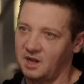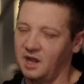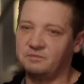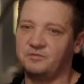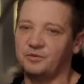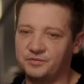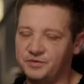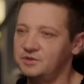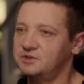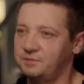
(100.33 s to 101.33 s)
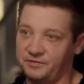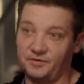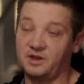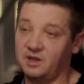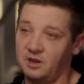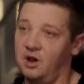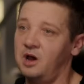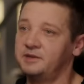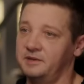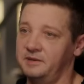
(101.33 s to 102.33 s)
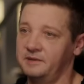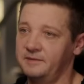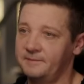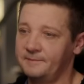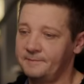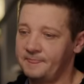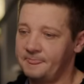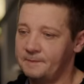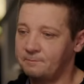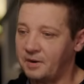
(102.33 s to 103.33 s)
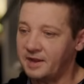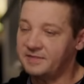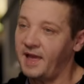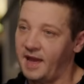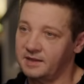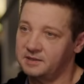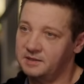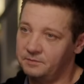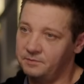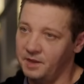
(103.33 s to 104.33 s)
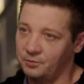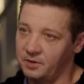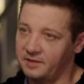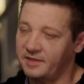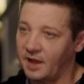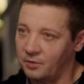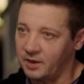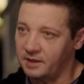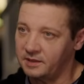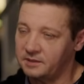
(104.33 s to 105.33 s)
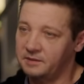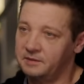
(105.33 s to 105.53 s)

I refuse to be haunted by that memory that way.